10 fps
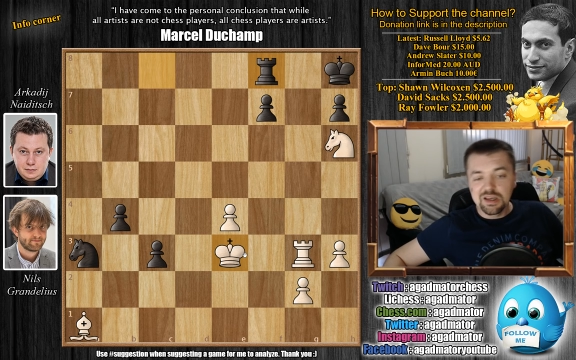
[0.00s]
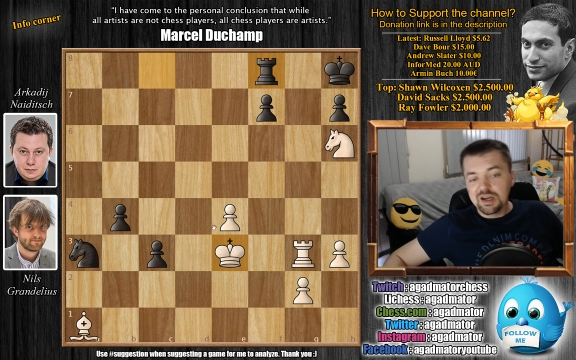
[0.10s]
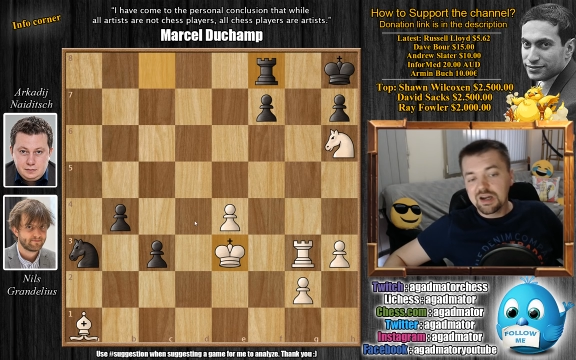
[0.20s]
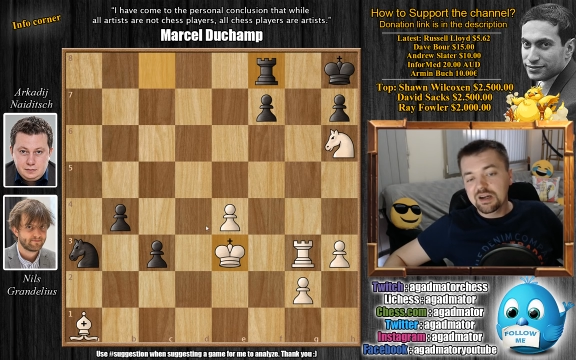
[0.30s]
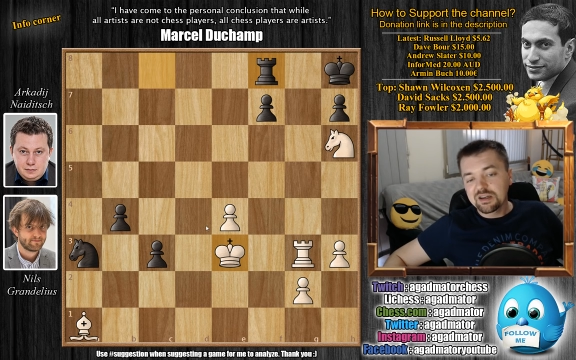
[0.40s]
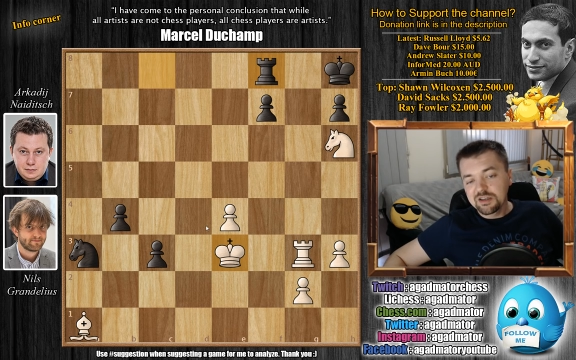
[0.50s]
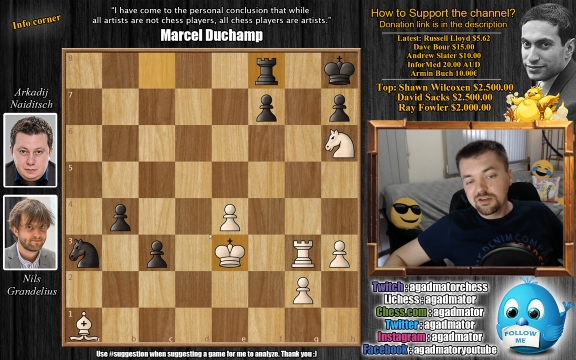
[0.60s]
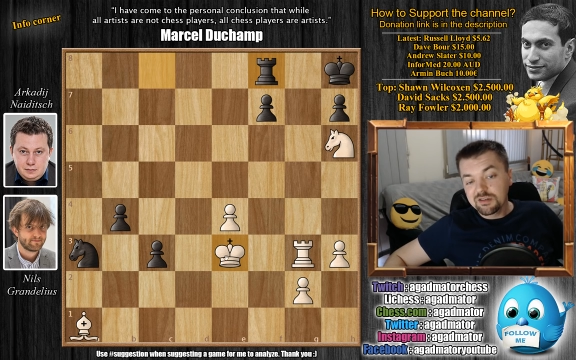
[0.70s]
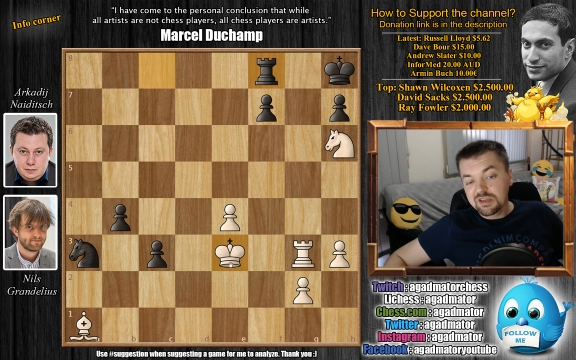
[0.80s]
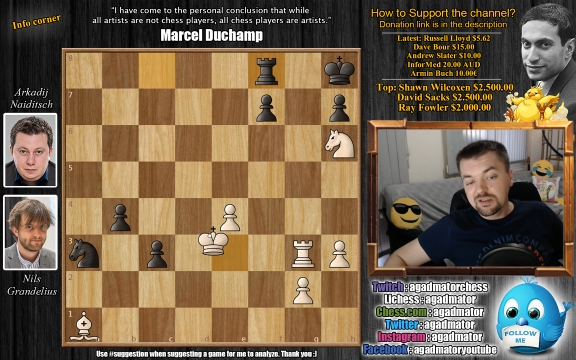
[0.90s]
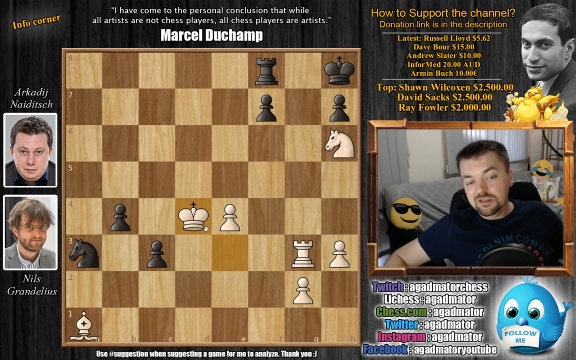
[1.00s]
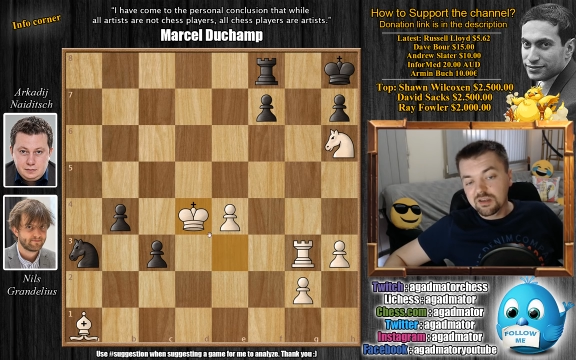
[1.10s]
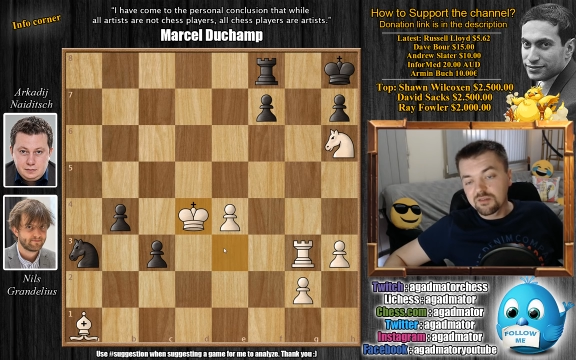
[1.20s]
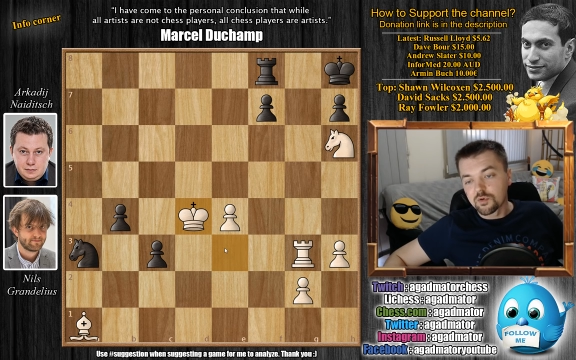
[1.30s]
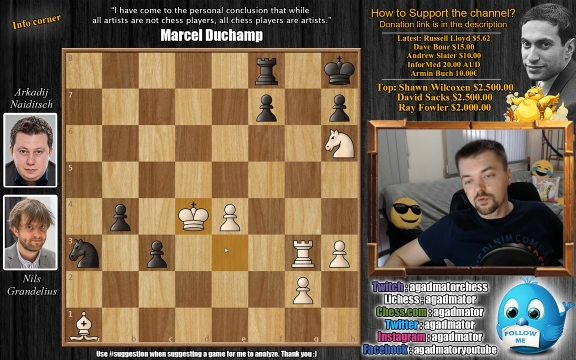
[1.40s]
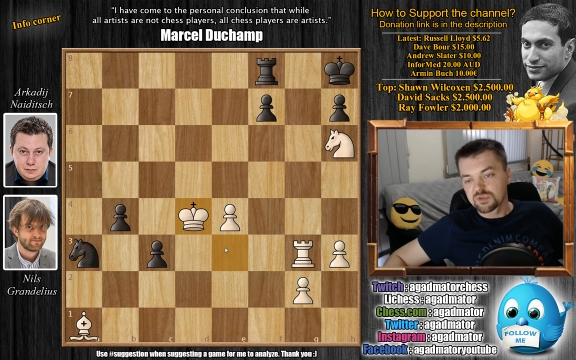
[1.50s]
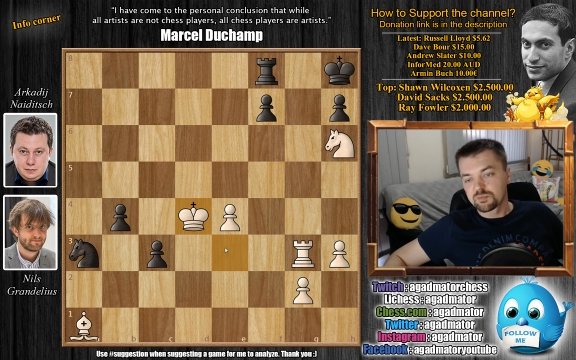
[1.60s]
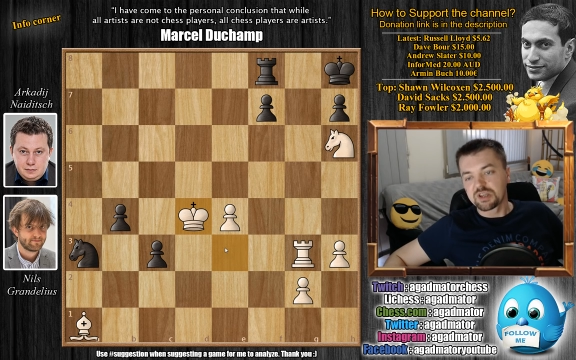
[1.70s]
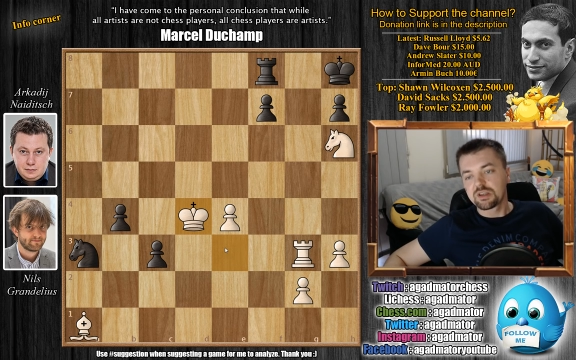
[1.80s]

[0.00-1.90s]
Speaker 1: Uh, here, king to d four was played,